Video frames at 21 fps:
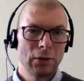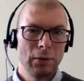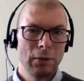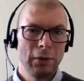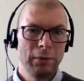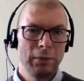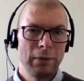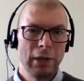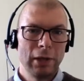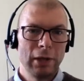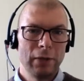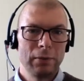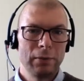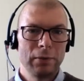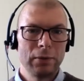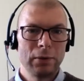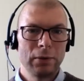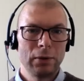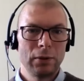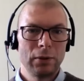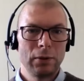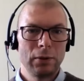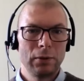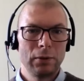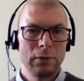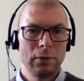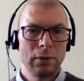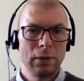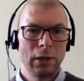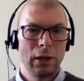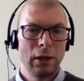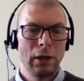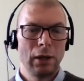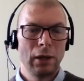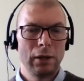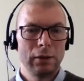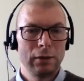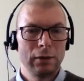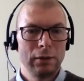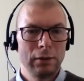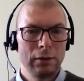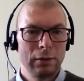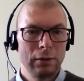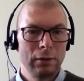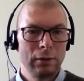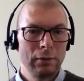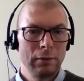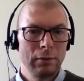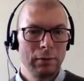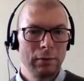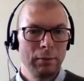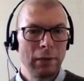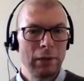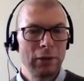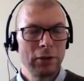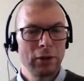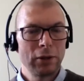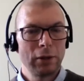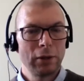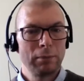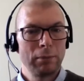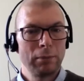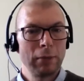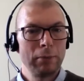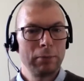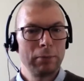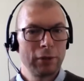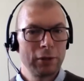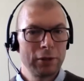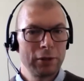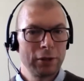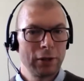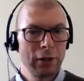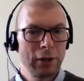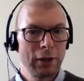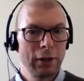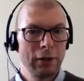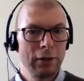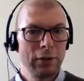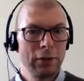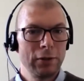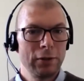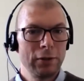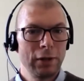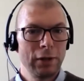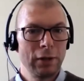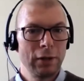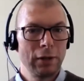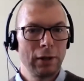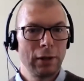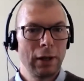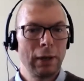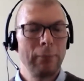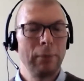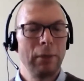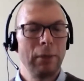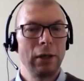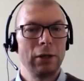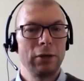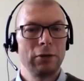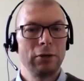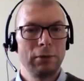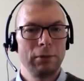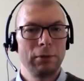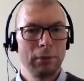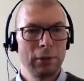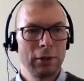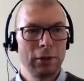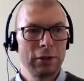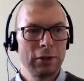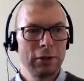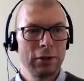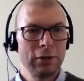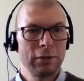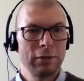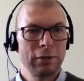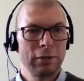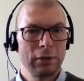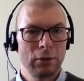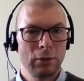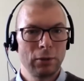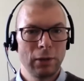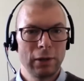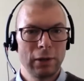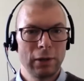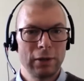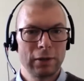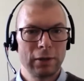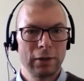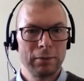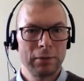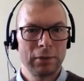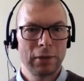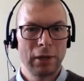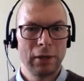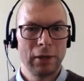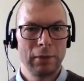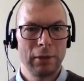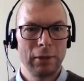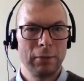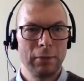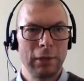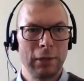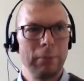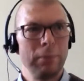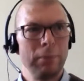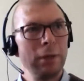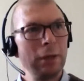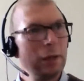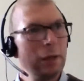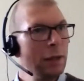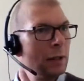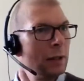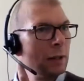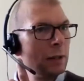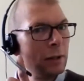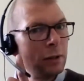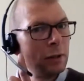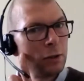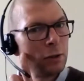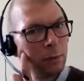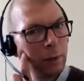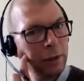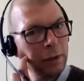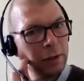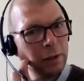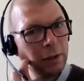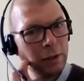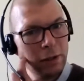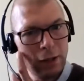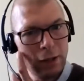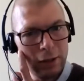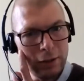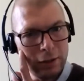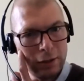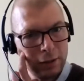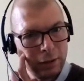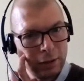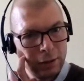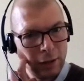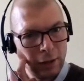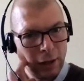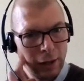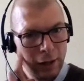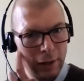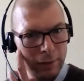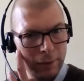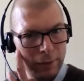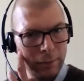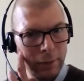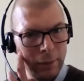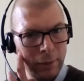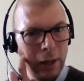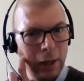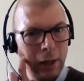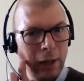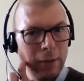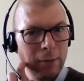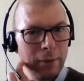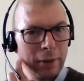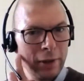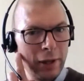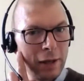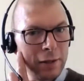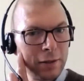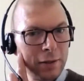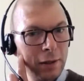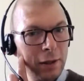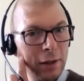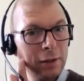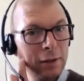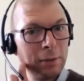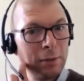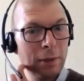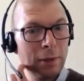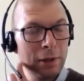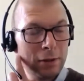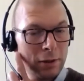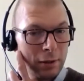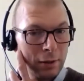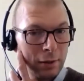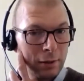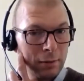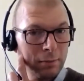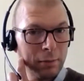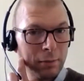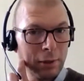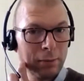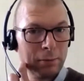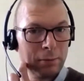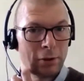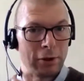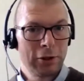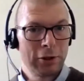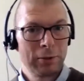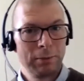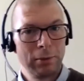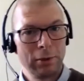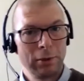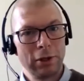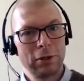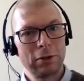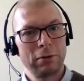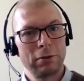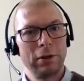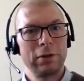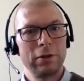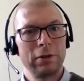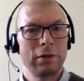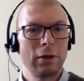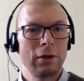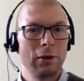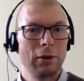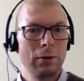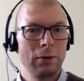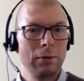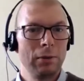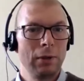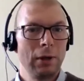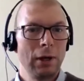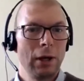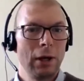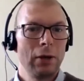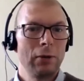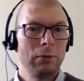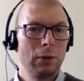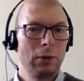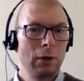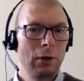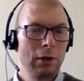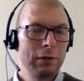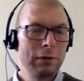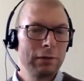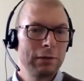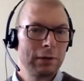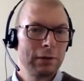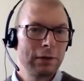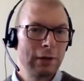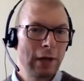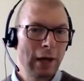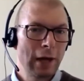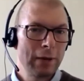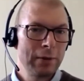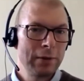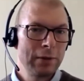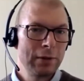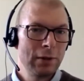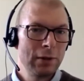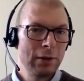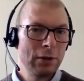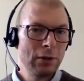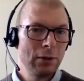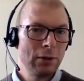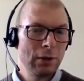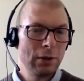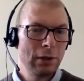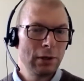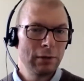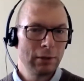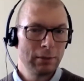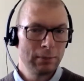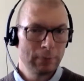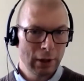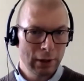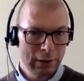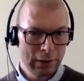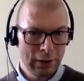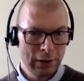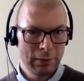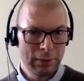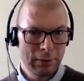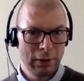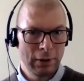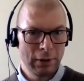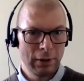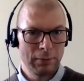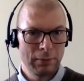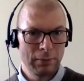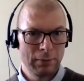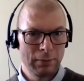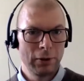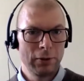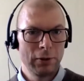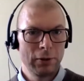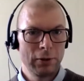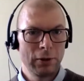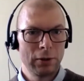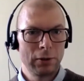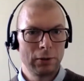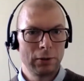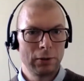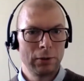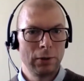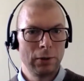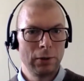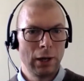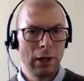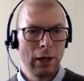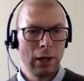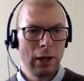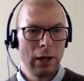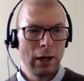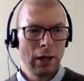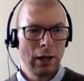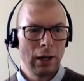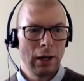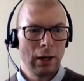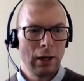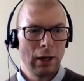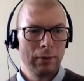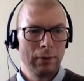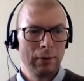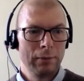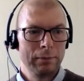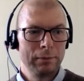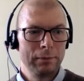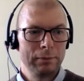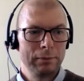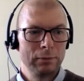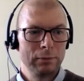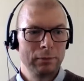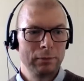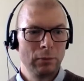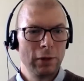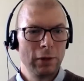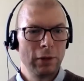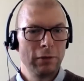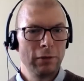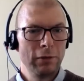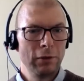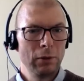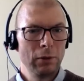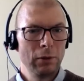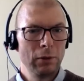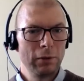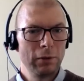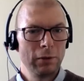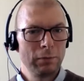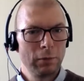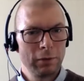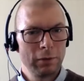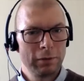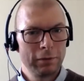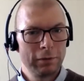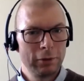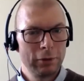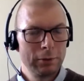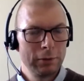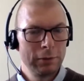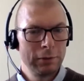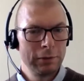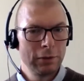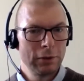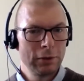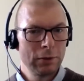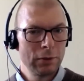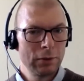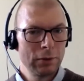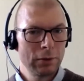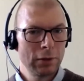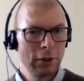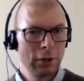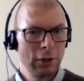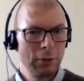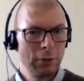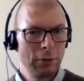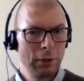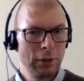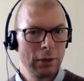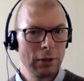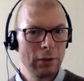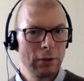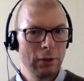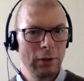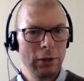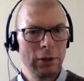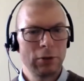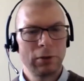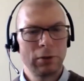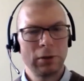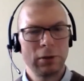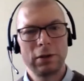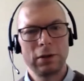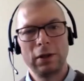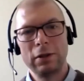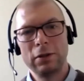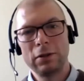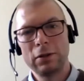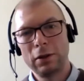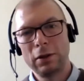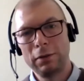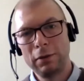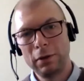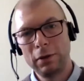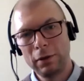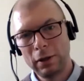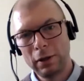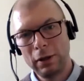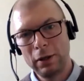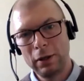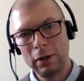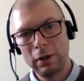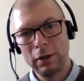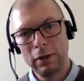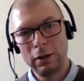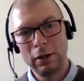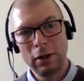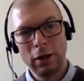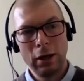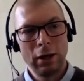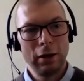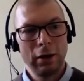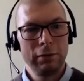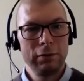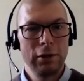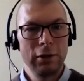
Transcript: we've been able to measure blood pressure using ambulatory monitors for quite some time now, maybe 20 years, but that's intermittent blood pressure monitoring. So what often happens is you give the participant a protocol with a view of what form of dysautonomia you're interested in. So if you're thinking of